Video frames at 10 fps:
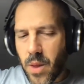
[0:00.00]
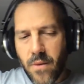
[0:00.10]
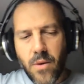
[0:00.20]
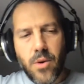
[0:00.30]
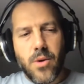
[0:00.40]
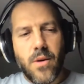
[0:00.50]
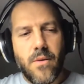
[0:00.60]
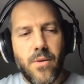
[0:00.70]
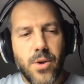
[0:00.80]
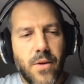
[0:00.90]

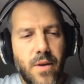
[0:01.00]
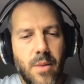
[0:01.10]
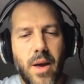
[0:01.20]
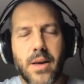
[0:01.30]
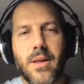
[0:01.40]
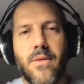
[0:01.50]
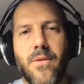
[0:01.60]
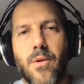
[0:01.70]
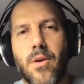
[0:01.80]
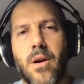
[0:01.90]
Fujifilm
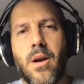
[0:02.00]
X-T4.